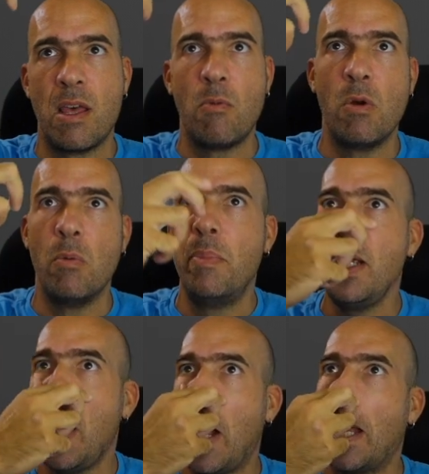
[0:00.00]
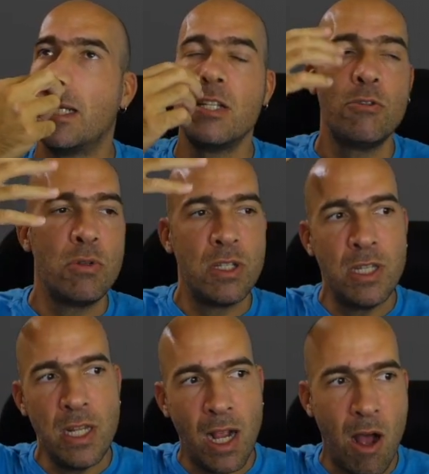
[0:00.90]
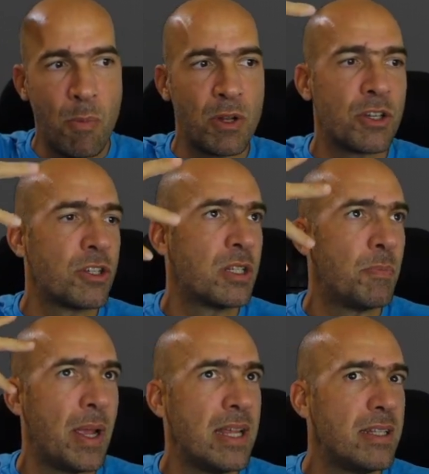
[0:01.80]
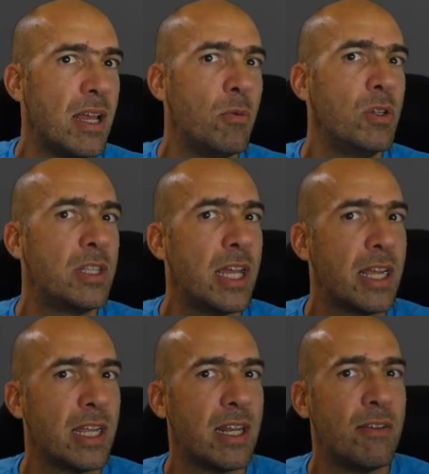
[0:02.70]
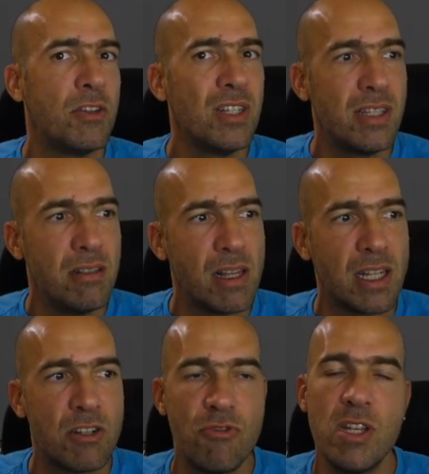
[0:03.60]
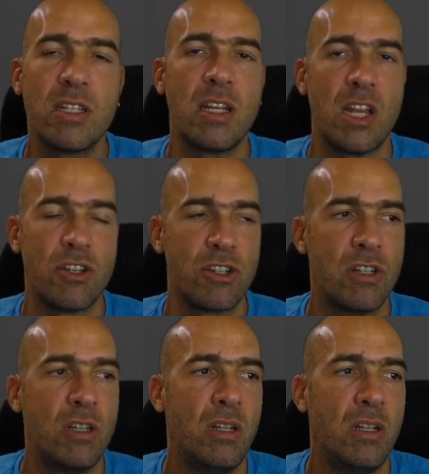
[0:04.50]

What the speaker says: then will be, just to see how much space they will take and everything, just like a 3D sketch.